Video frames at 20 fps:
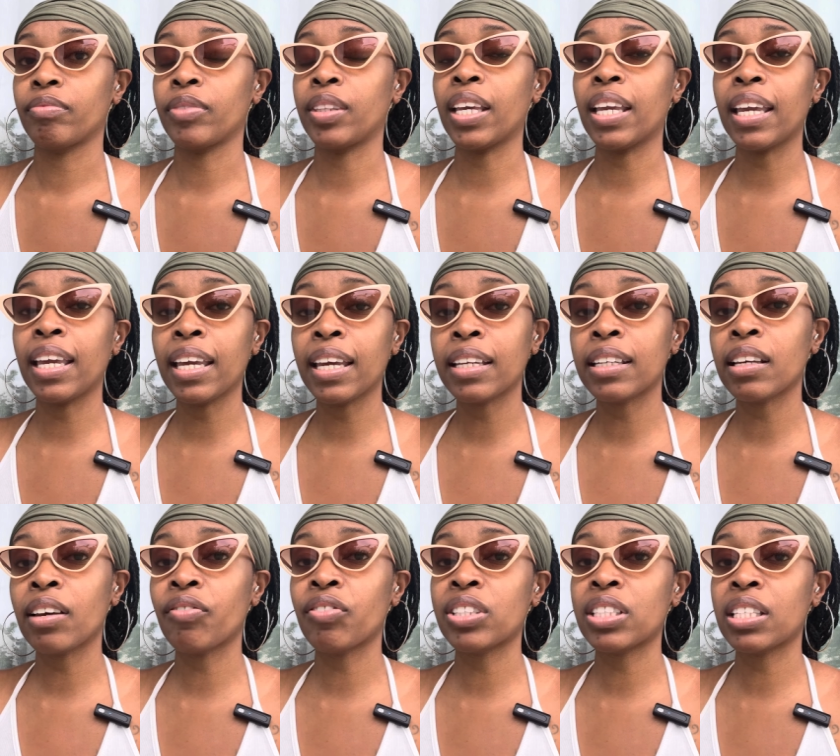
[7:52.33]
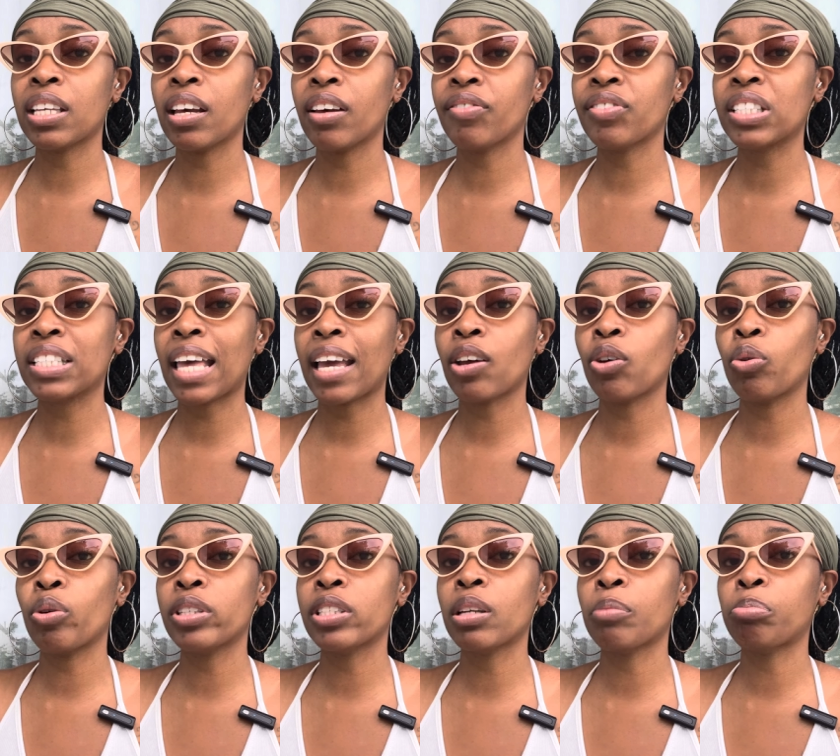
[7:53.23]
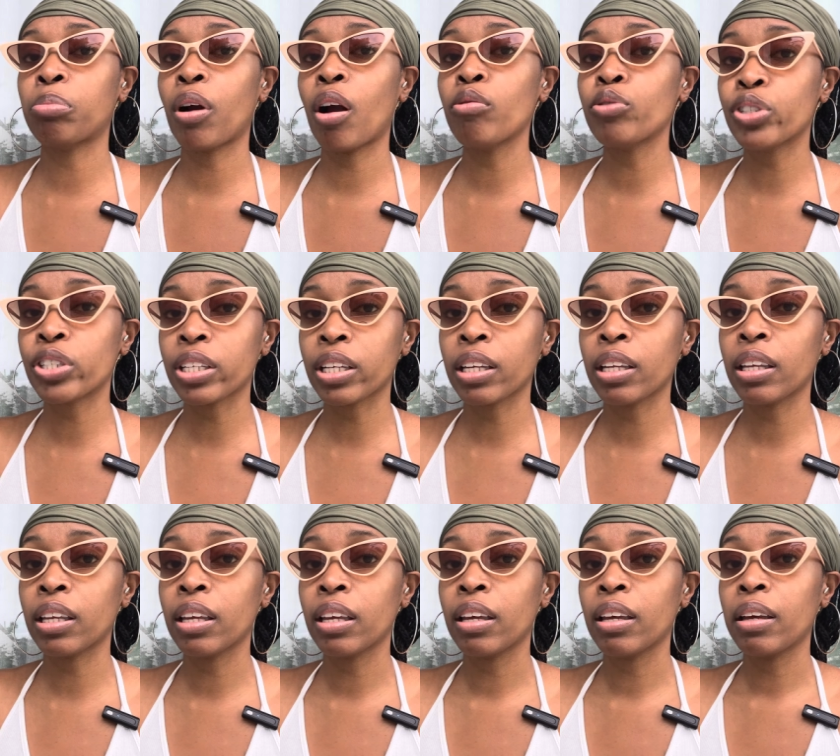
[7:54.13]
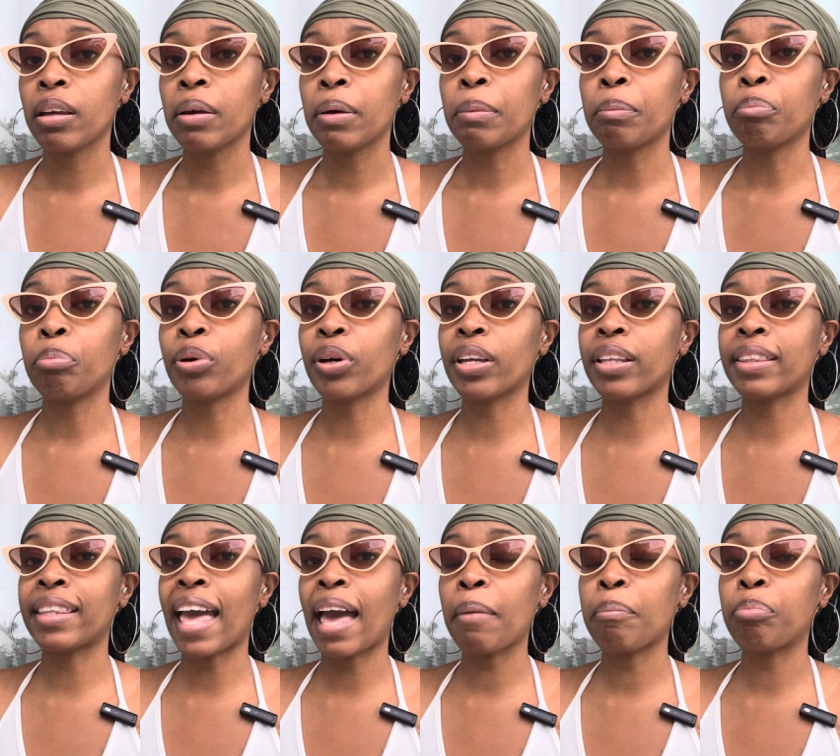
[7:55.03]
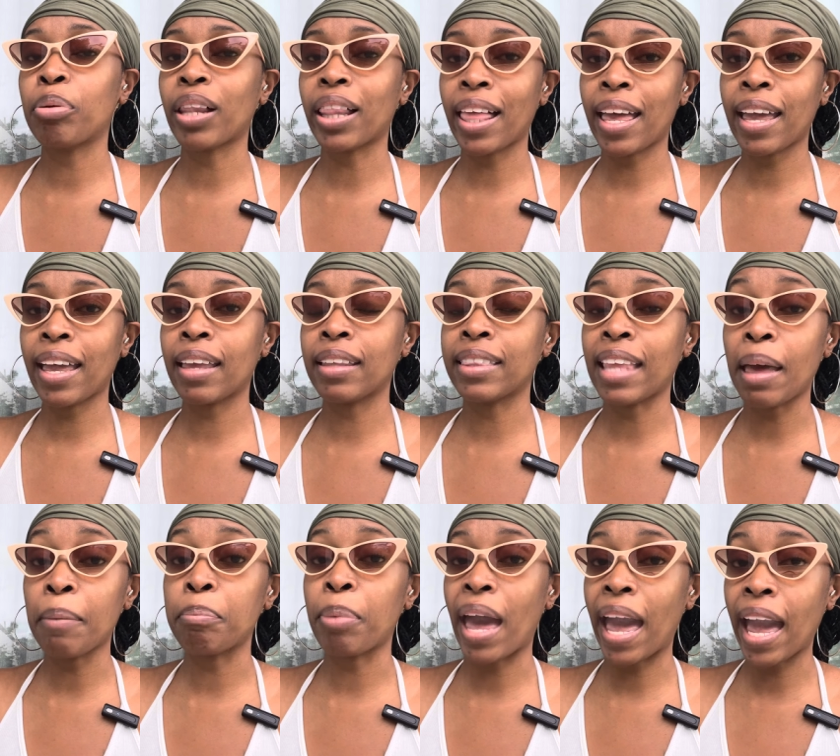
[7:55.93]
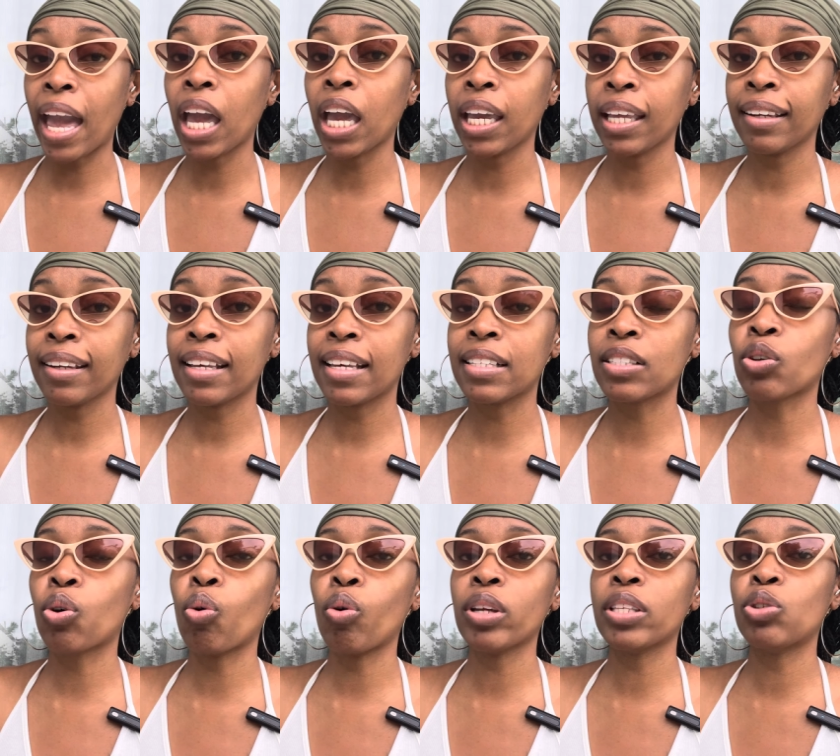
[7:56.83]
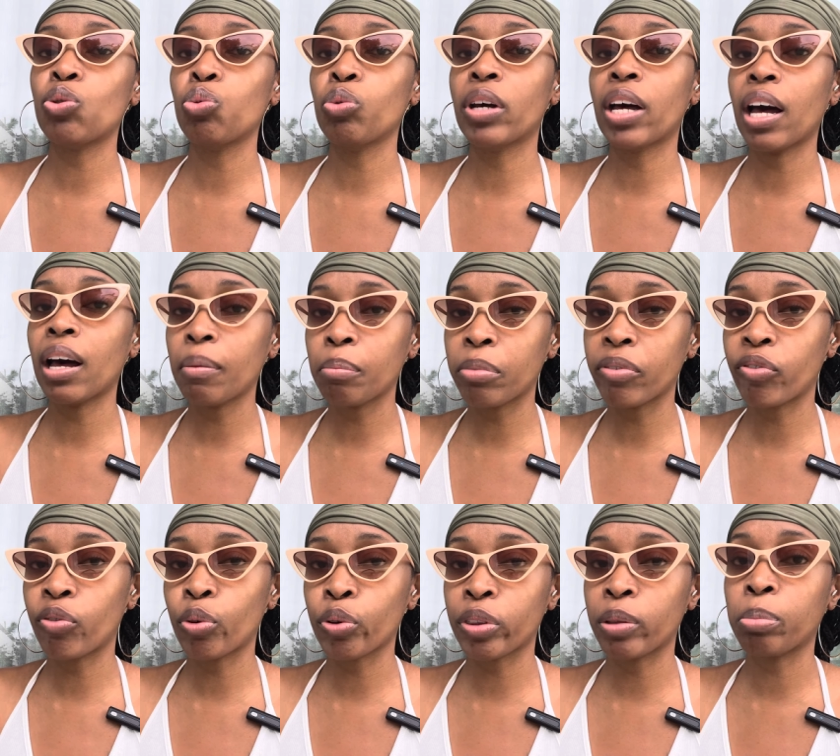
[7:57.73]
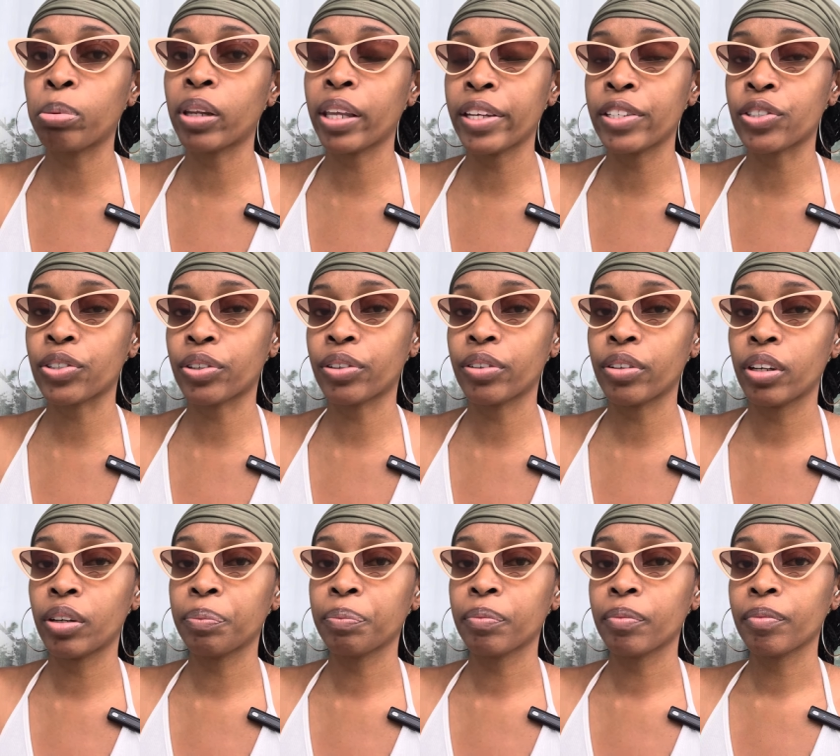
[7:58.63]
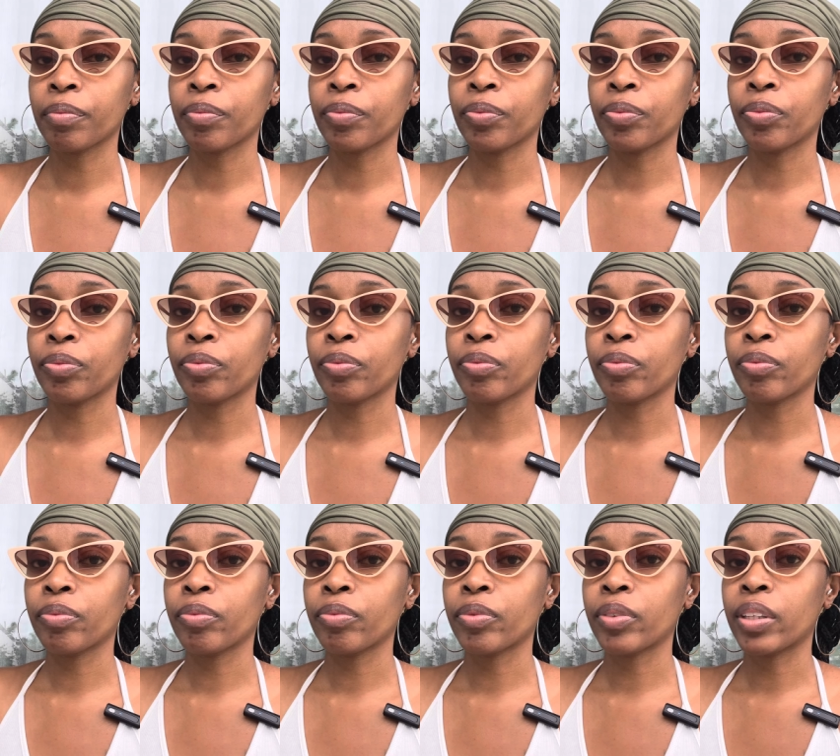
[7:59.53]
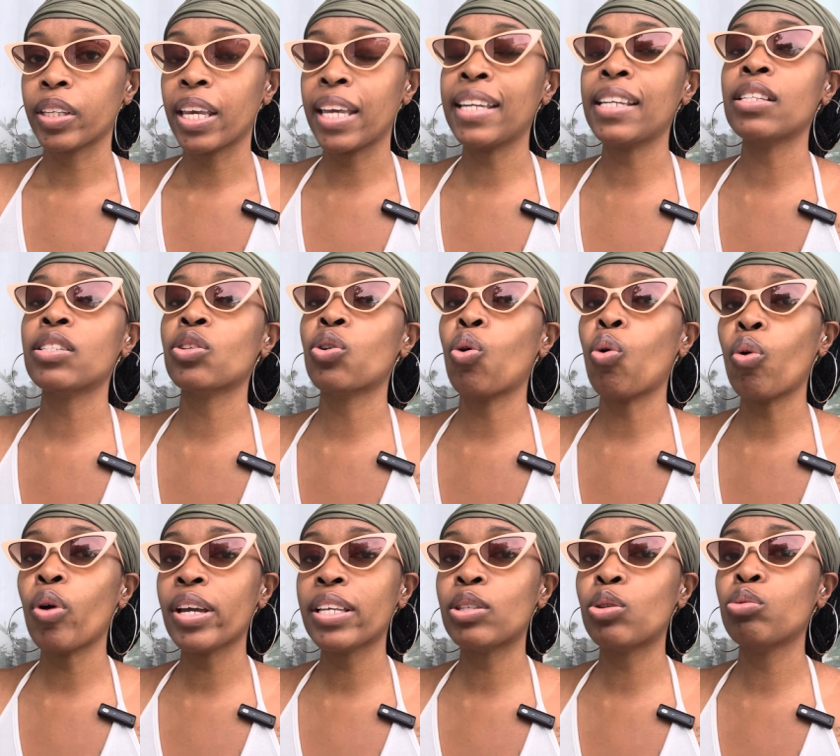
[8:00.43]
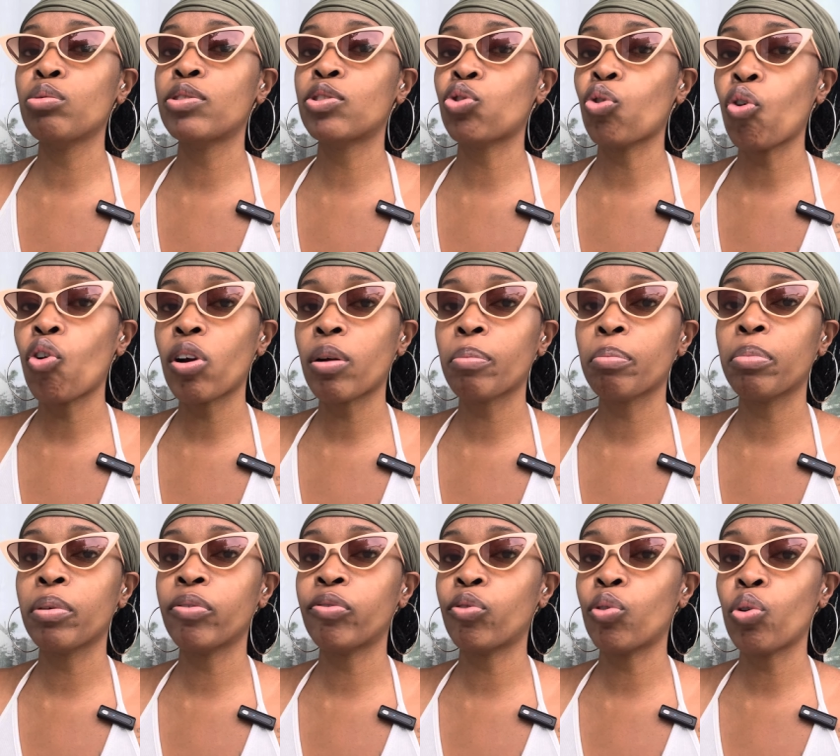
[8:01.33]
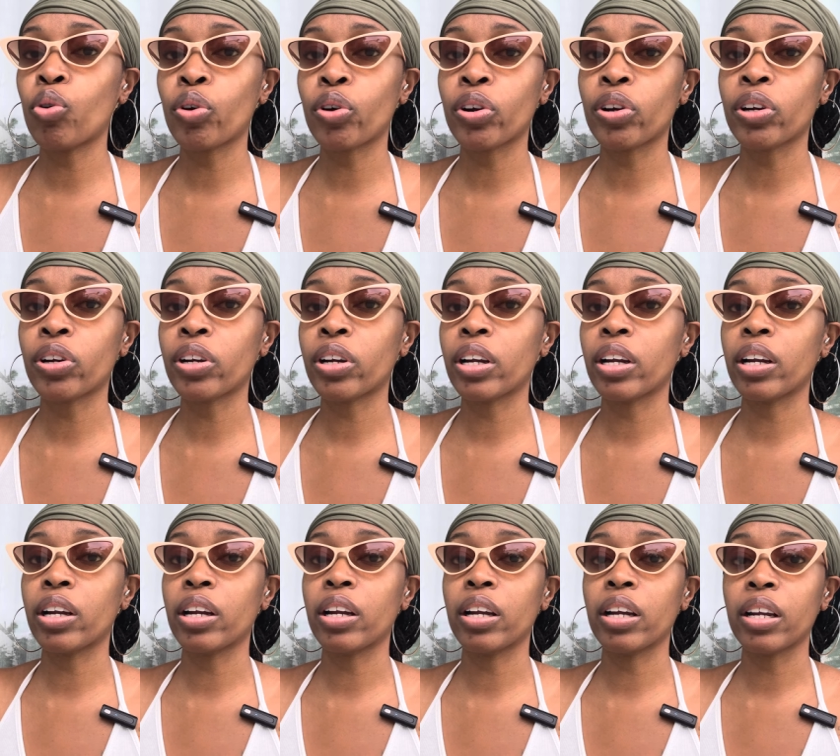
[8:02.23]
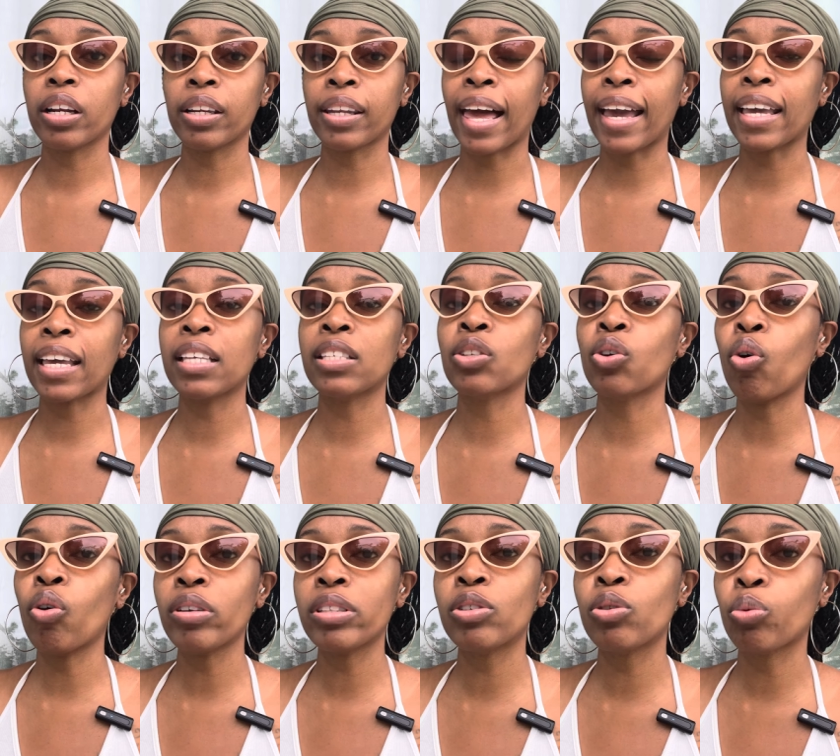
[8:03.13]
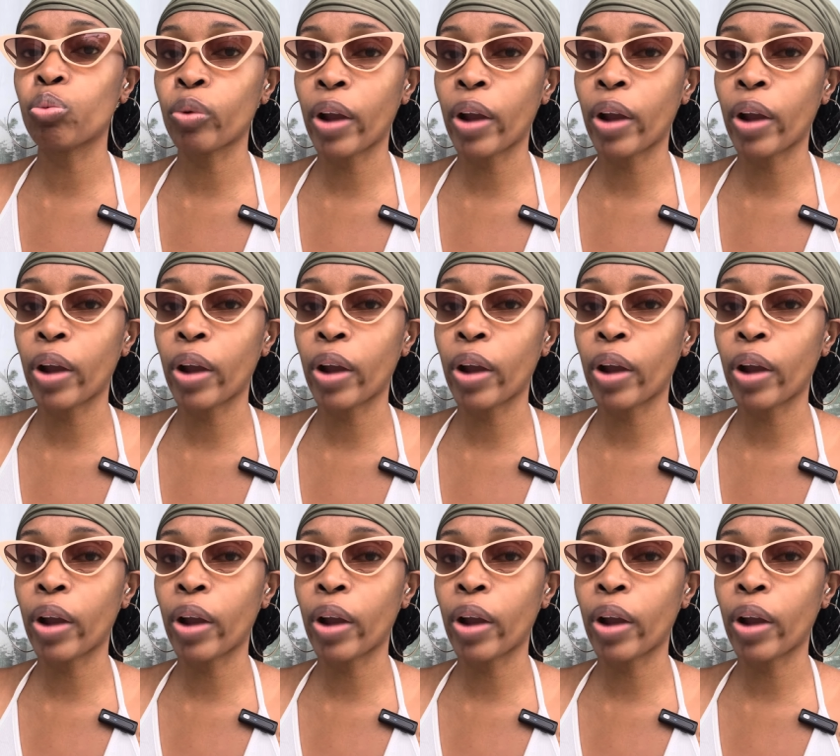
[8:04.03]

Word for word: The end of a tough cycle is approaching, but that plan, that pain is going to come before the pleasure. It is going to storm before like it's going to